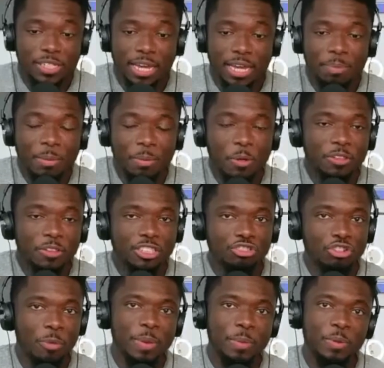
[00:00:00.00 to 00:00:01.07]
people, Trump
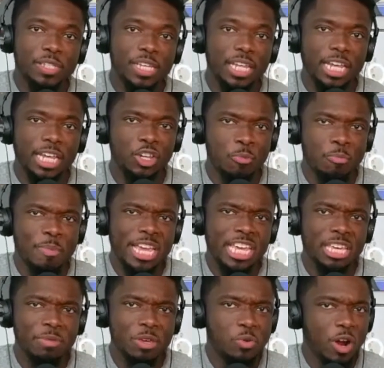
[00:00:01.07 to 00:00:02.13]
people say, like, you're making
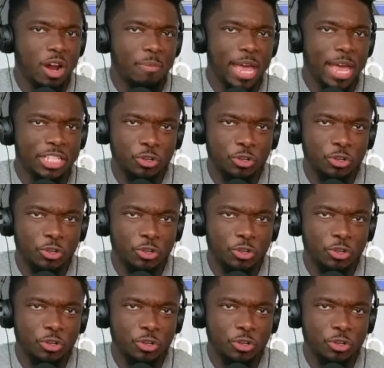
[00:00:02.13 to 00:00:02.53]
me wear a mask. You're